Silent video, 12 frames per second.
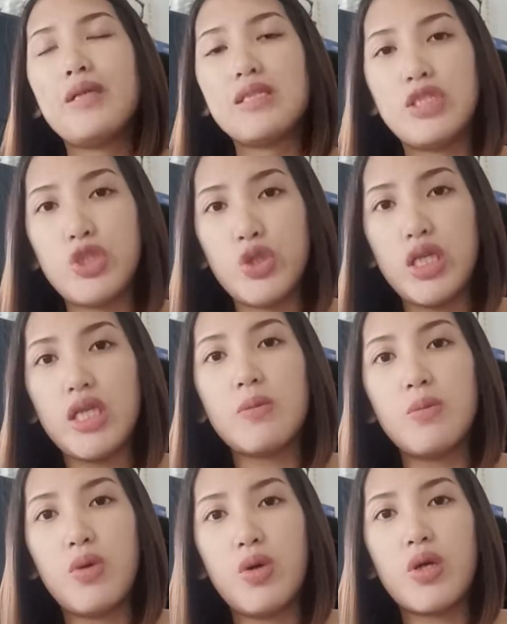drink
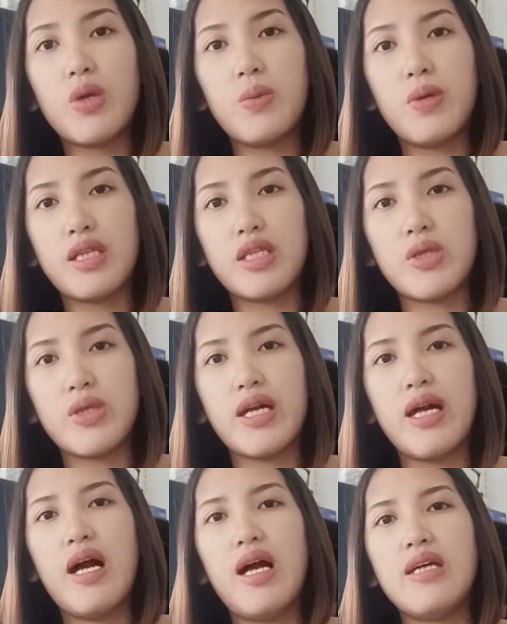more water
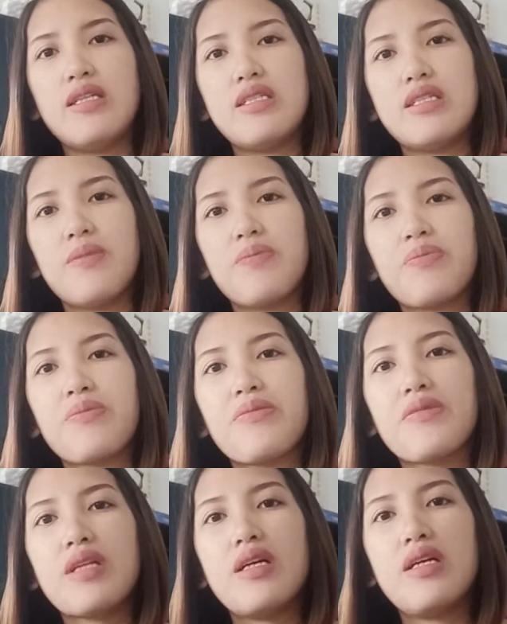guys.
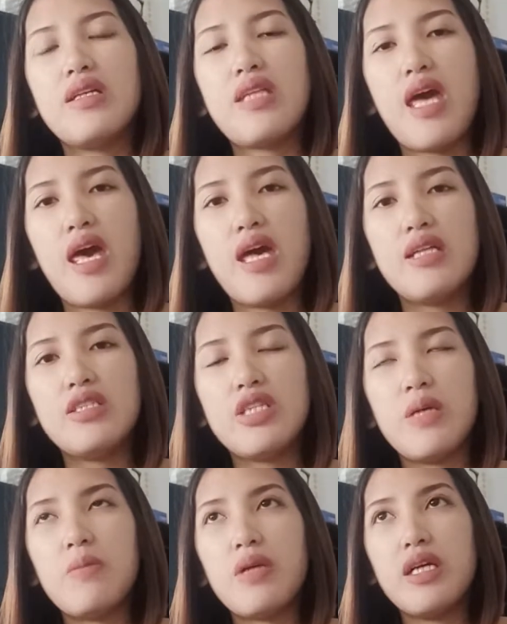Then,
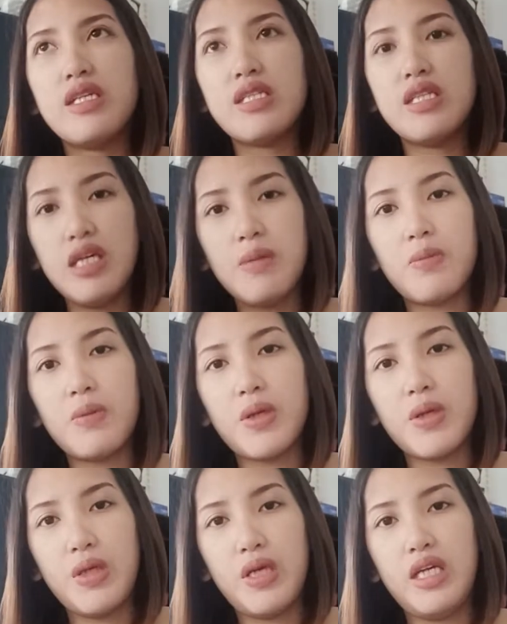syempre, sleep
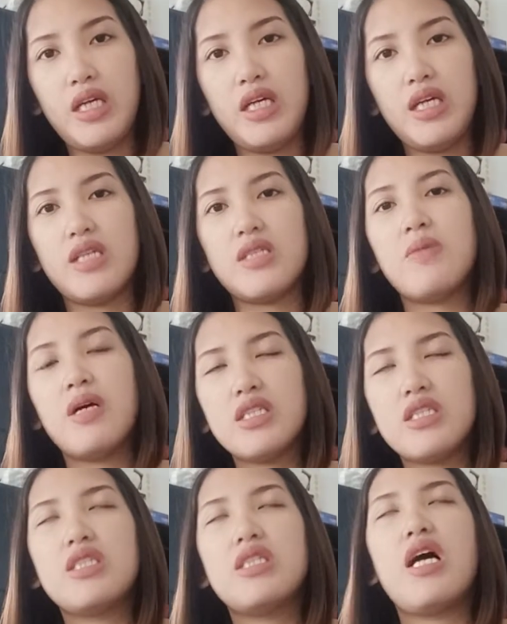early.
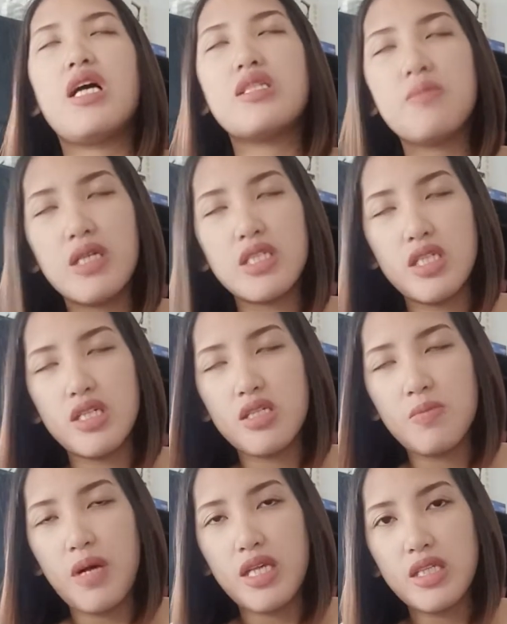As much as
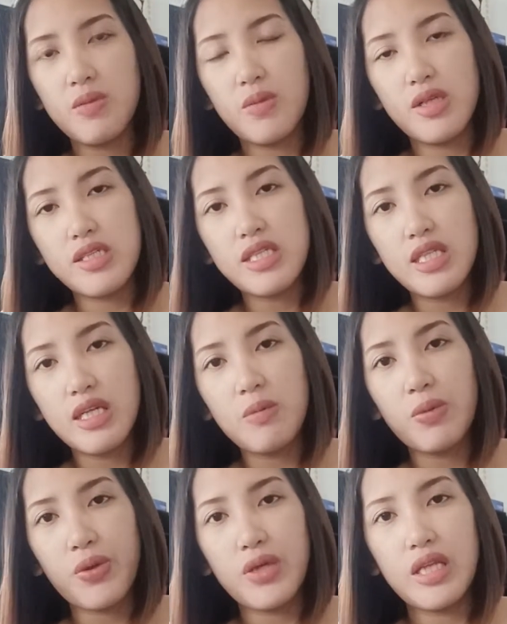possible, sleep
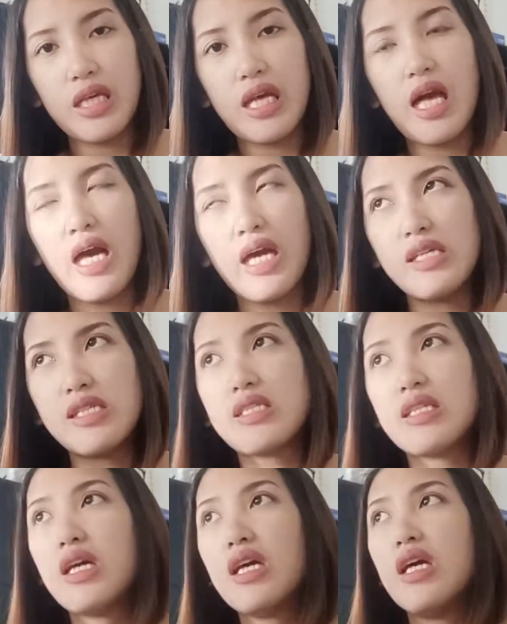early guys.
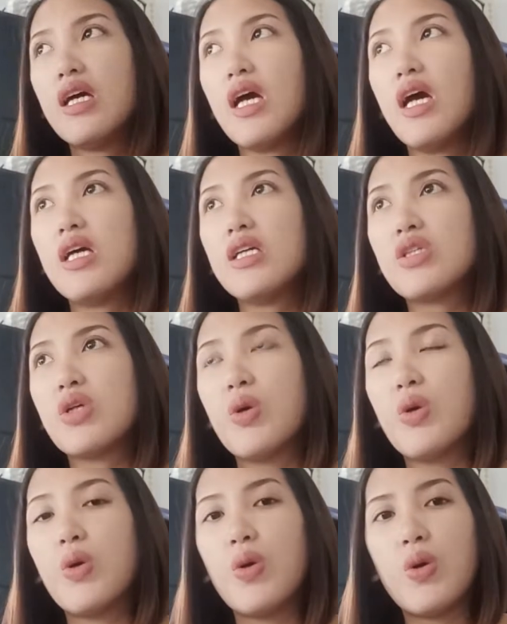
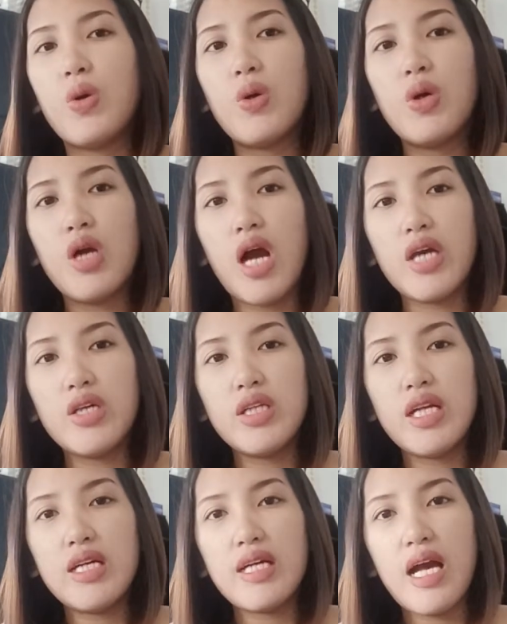So, ayun
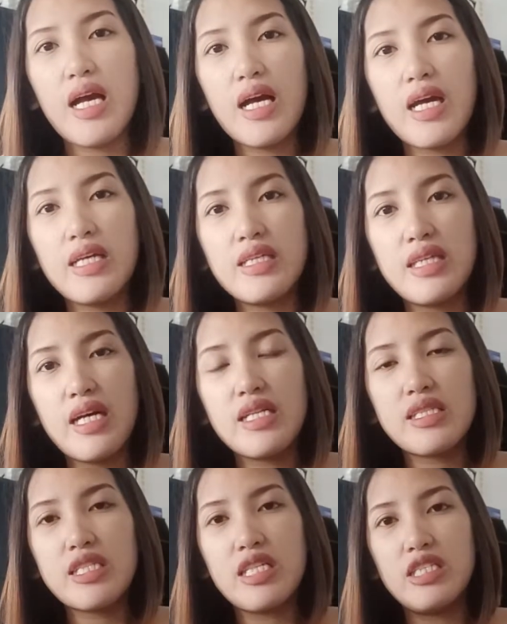ang kanyang
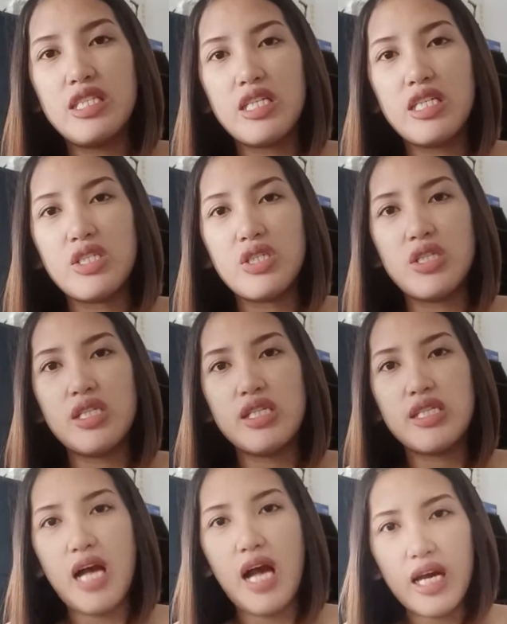suggestion
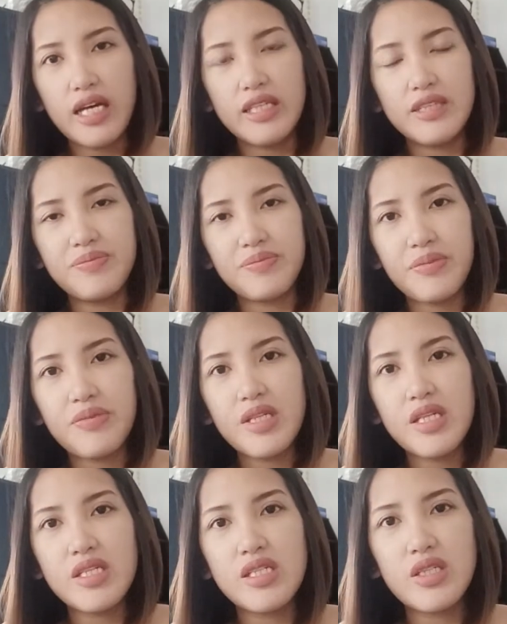sa akin.
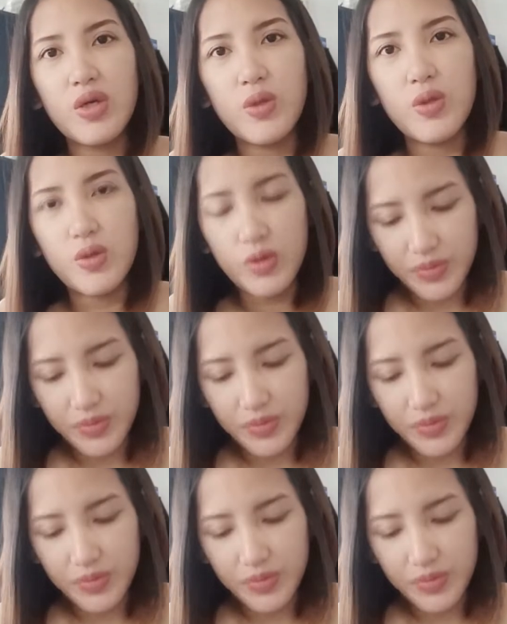So,